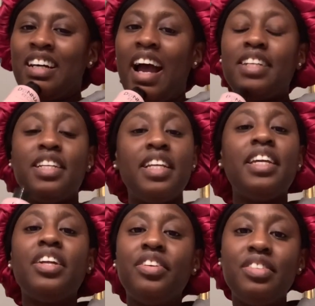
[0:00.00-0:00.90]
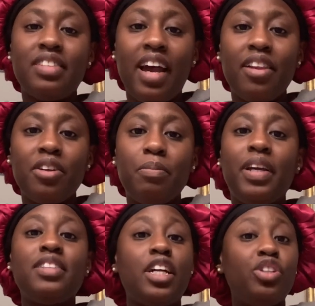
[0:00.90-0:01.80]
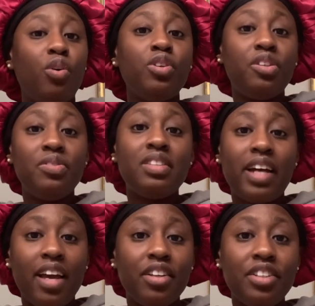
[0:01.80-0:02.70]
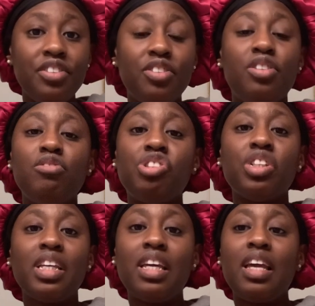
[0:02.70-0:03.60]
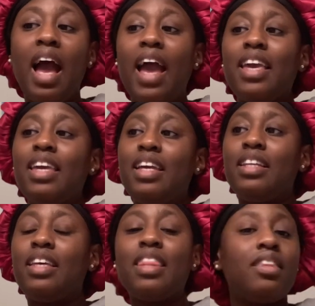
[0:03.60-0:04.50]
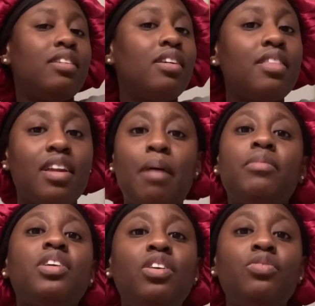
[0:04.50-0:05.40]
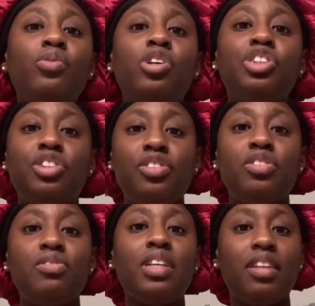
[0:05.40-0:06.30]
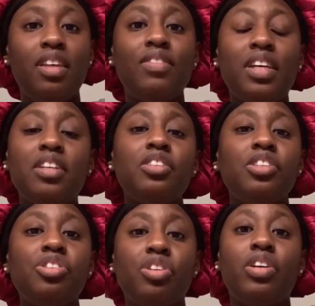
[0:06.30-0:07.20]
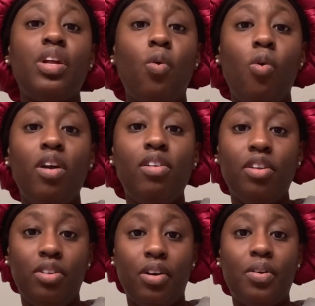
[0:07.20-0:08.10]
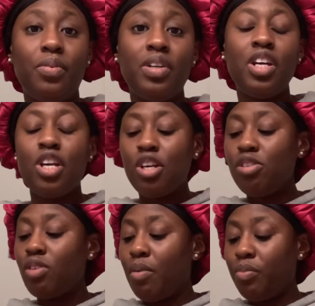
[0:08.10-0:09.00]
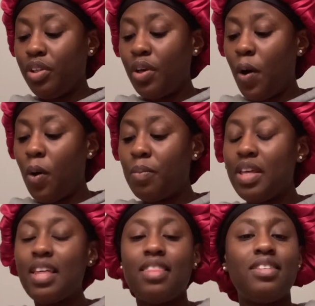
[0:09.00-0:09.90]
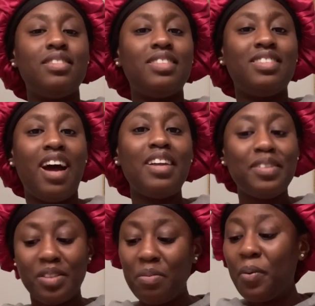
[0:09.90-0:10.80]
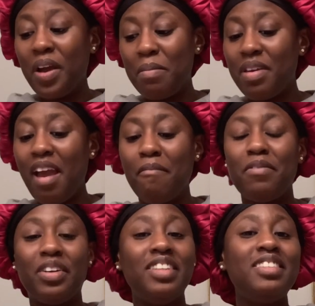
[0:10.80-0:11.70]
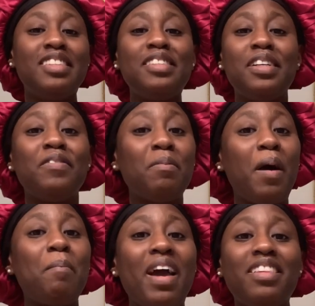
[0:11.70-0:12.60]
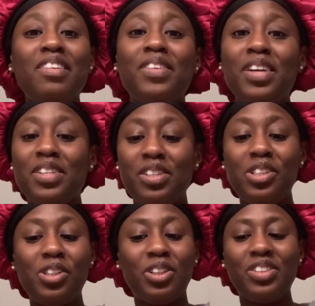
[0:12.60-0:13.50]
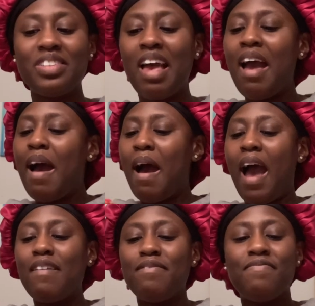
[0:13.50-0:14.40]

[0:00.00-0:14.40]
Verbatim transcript: I didn't get her styler because I don't use stylers. Usually I can get the look that I'm looking for just using leave-in conditioner and oil alone. So I'm really hoping that this does not disappoint me. I'm very sensitive about my leave-in conditioners. I,